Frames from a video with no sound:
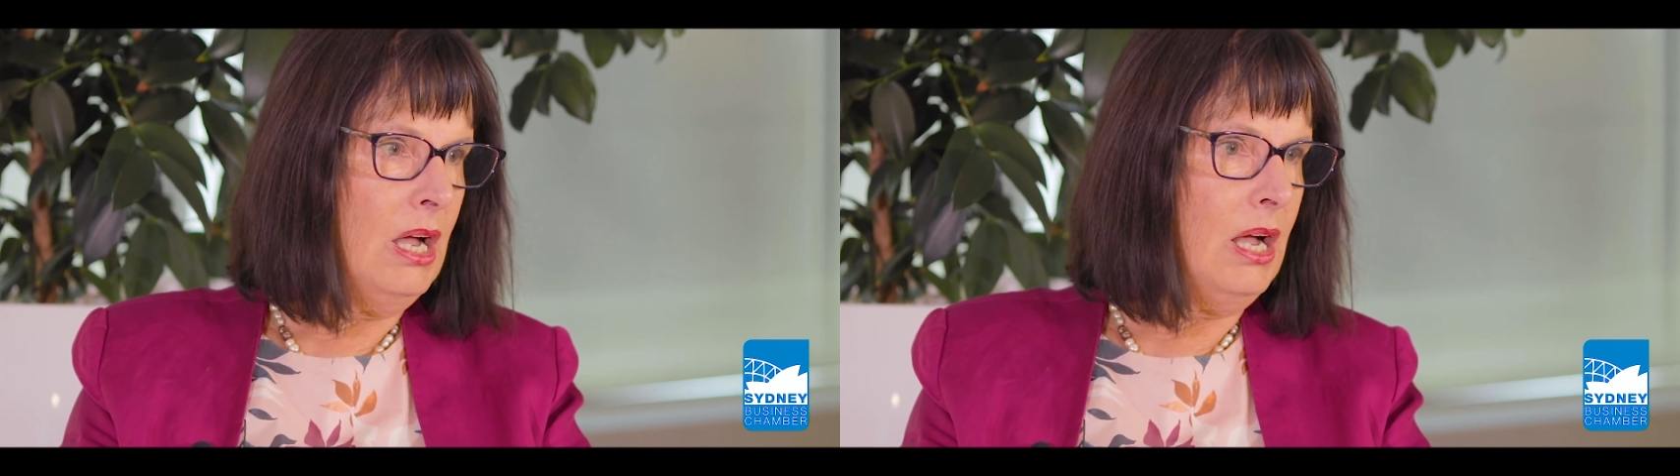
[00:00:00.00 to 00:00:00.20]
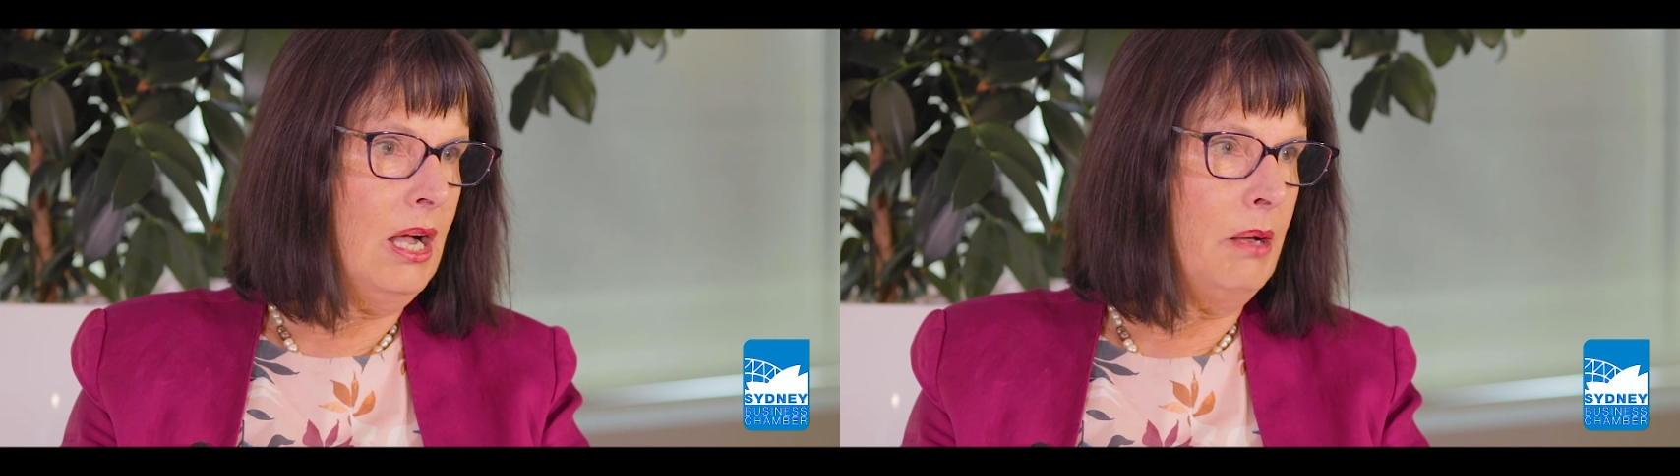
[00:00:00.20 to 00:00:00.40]

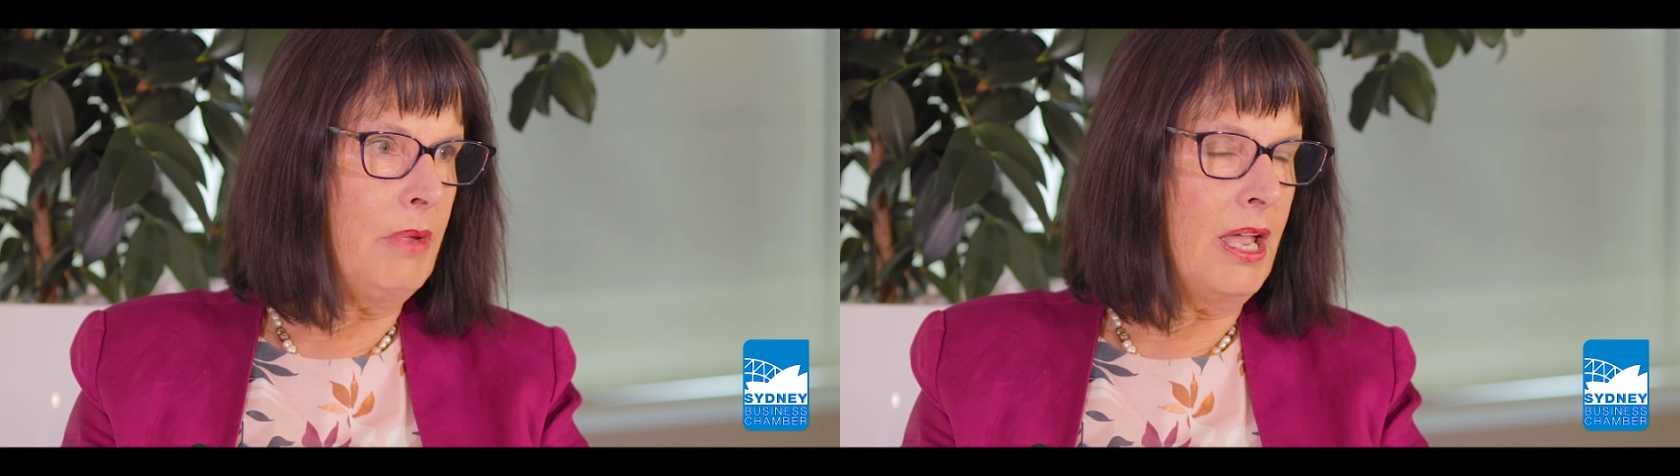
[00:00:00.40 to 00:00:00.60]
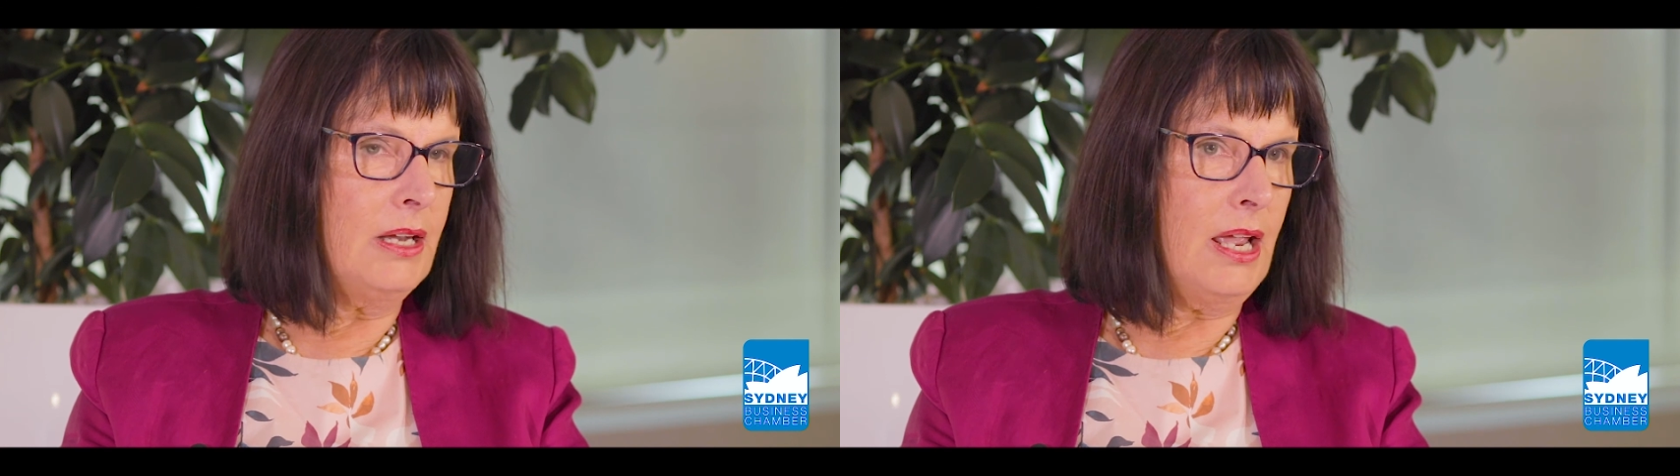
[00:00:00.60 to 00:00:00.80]

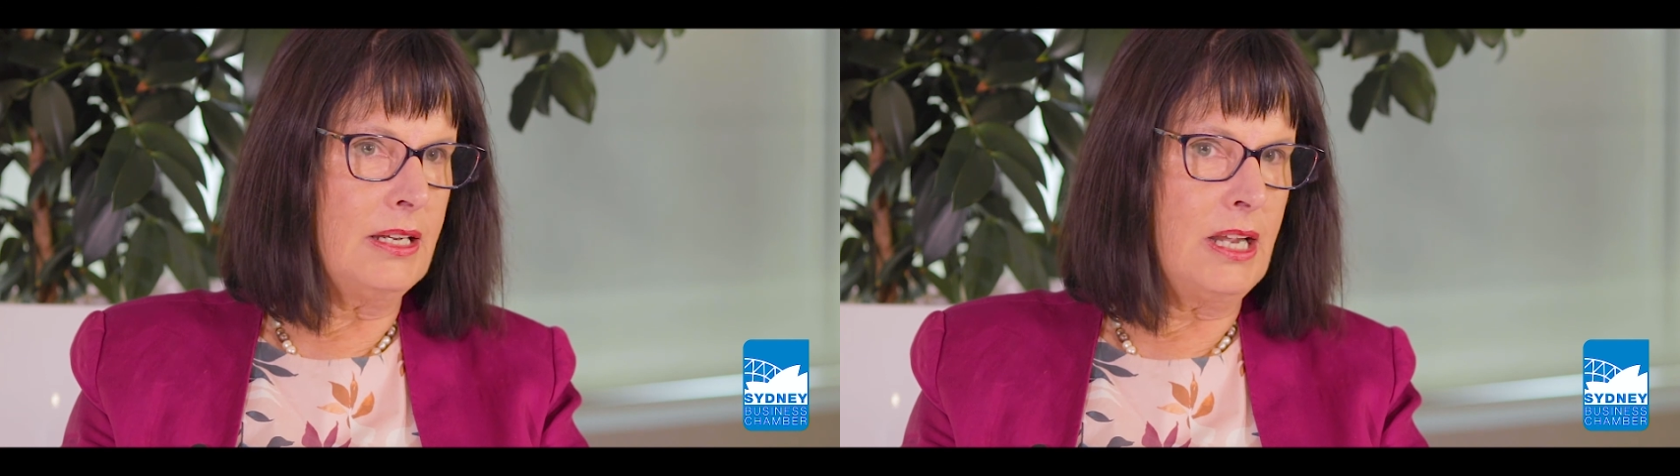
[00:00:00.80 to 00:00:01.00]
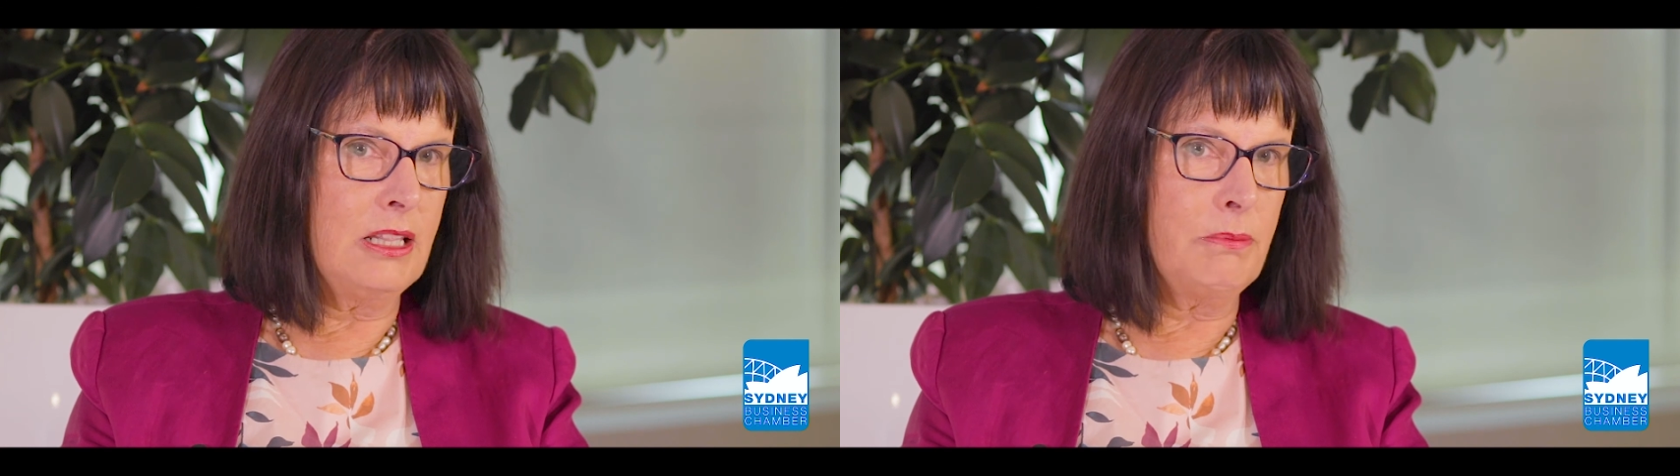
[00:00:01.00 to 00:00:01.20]

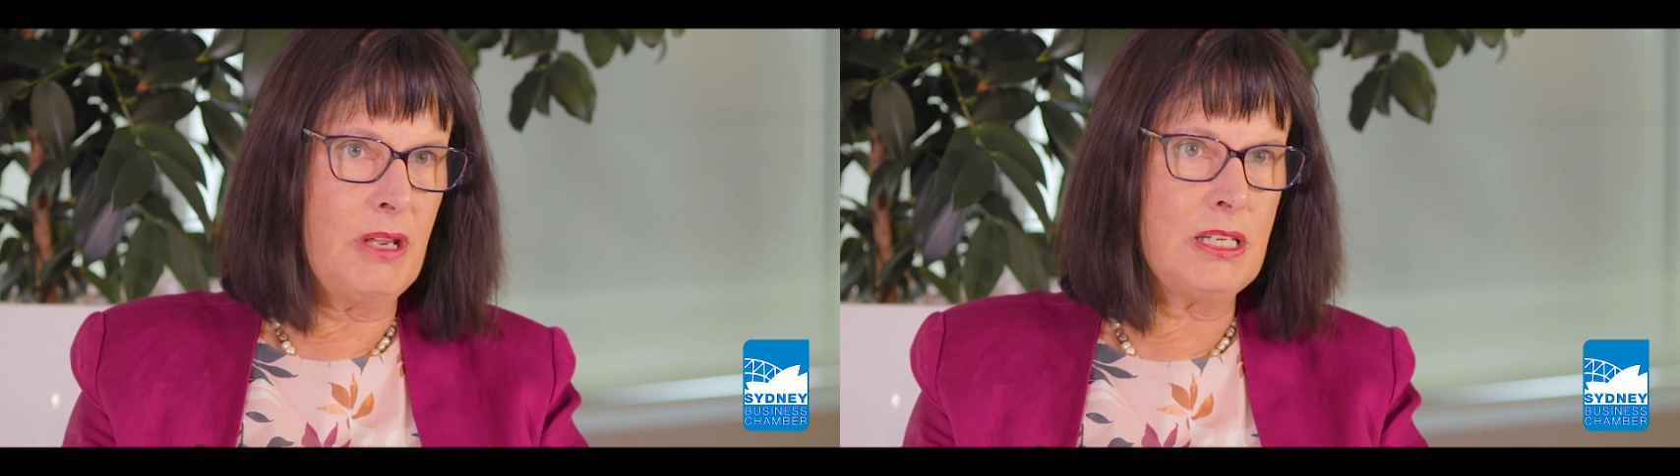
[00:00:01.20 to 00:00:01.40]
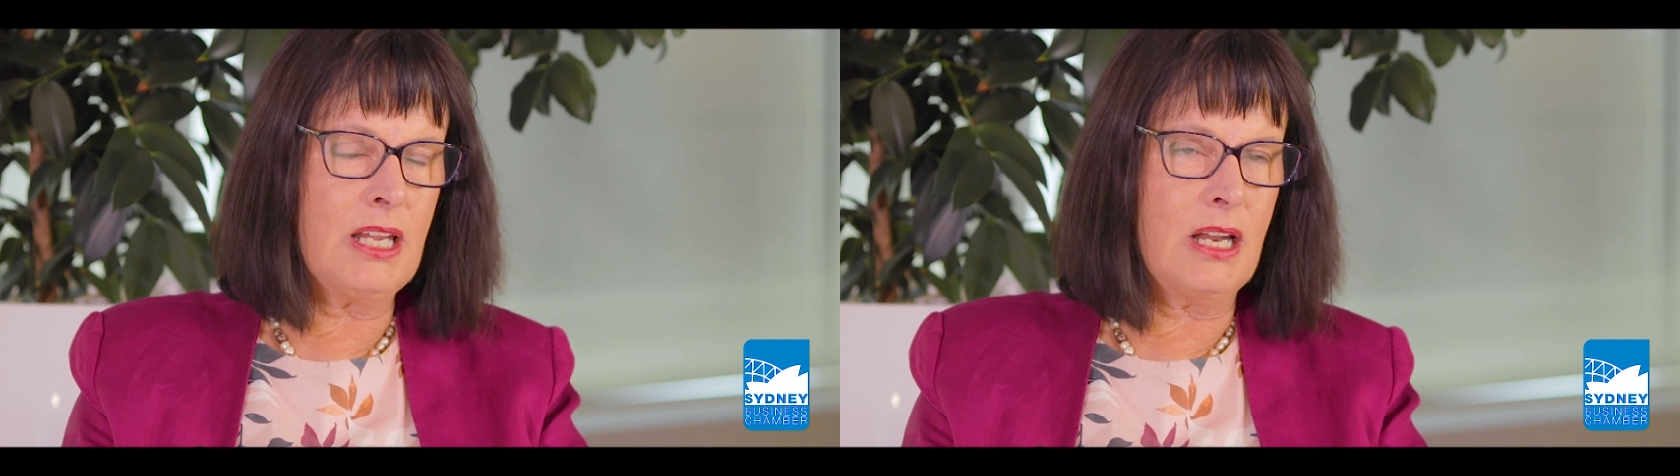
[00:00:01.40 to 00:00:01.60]
And getting the
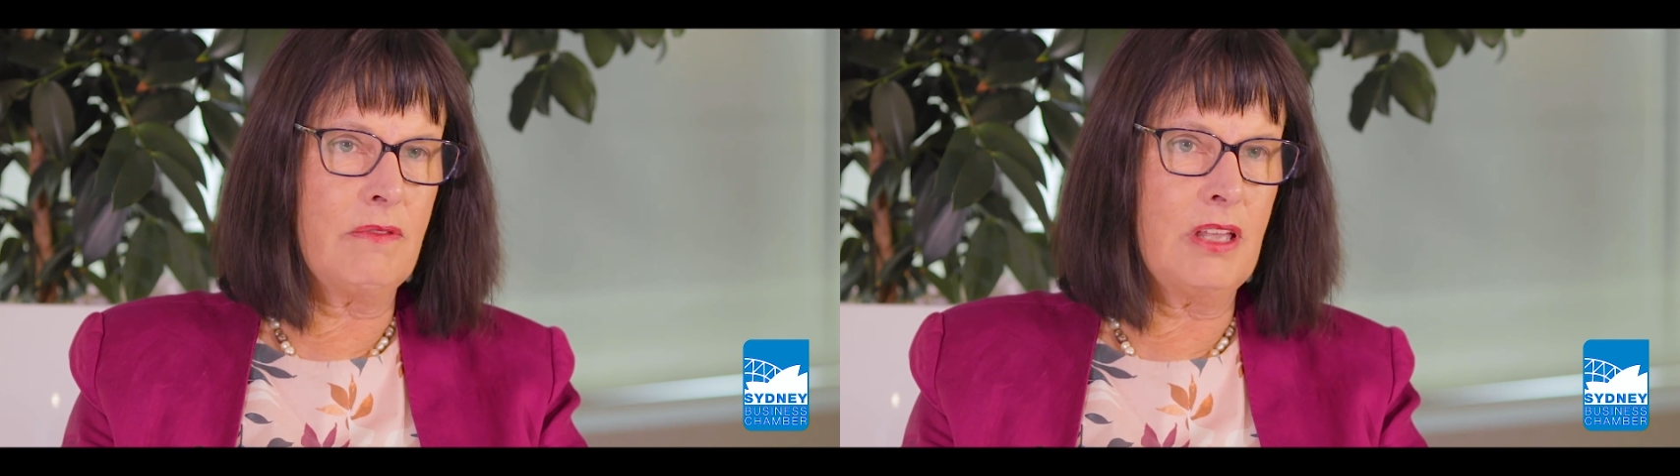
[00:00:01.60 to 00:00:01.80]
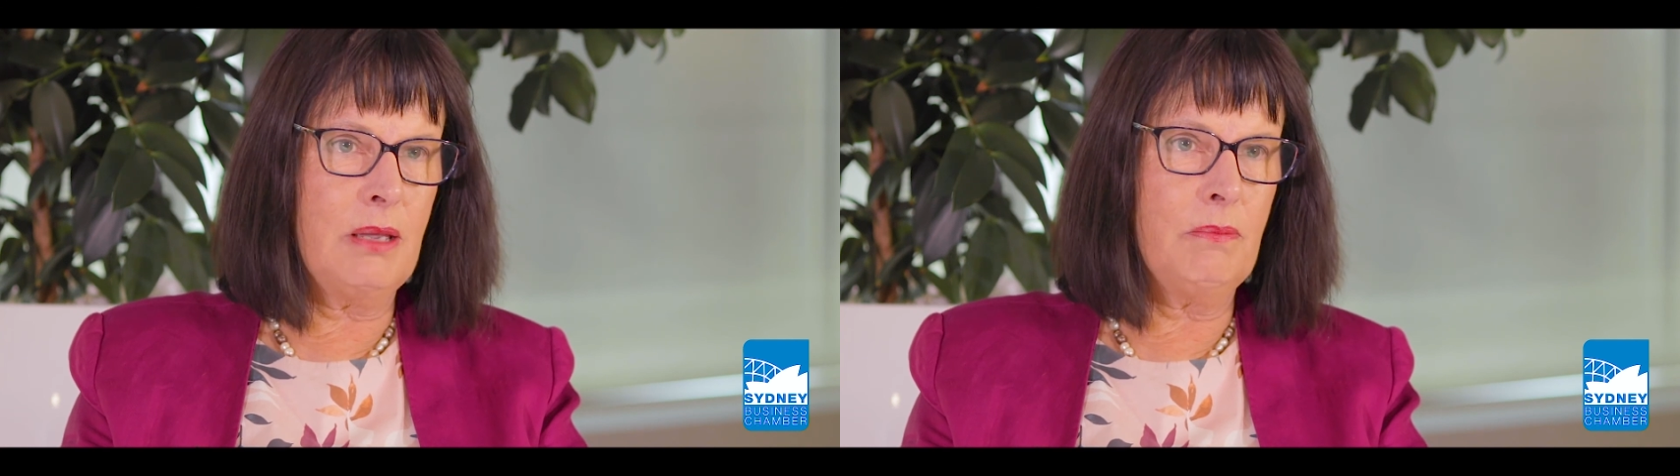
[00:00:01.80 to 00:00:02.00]
best out
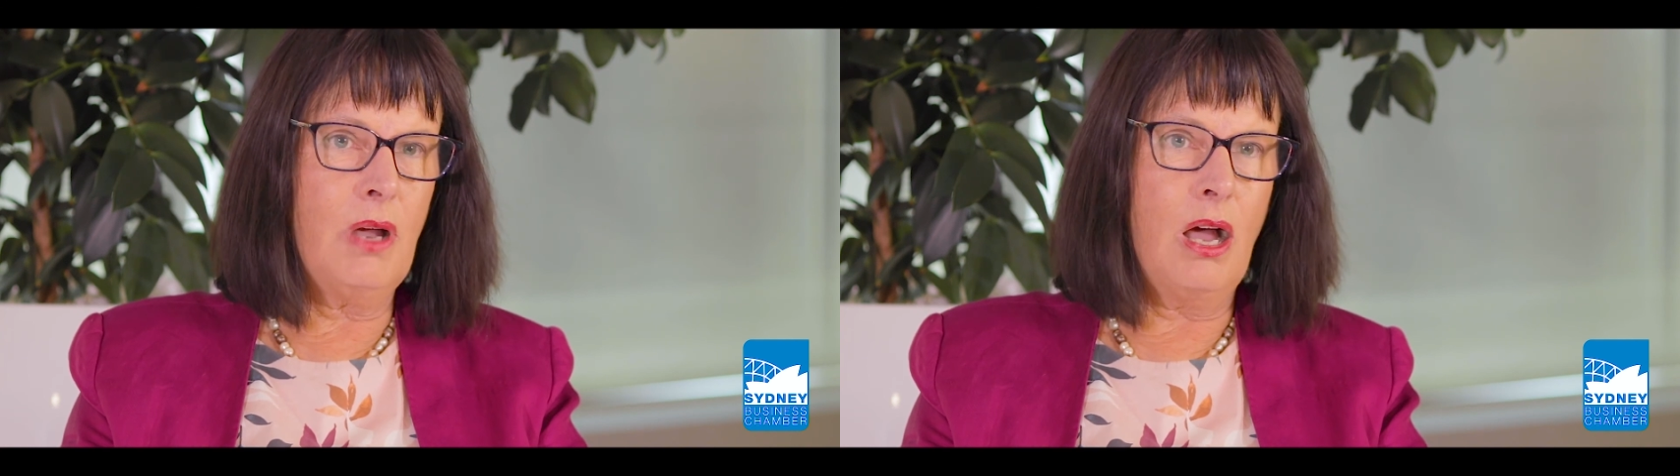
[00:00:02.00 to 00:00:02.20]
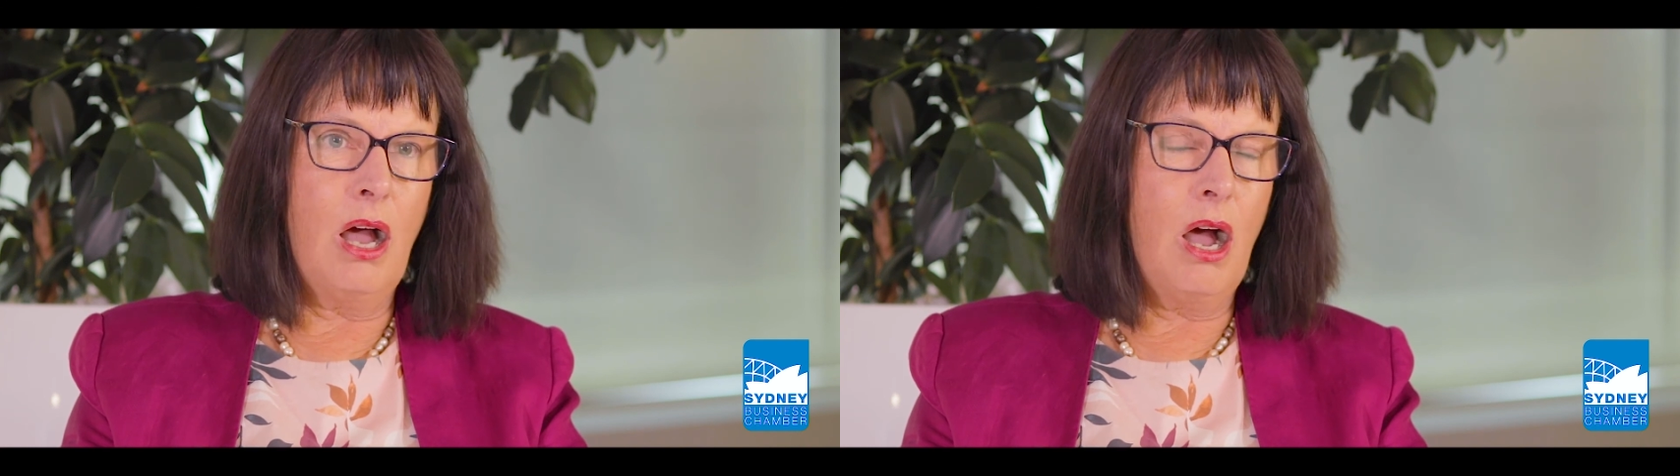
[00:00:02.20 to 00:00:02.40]
of them,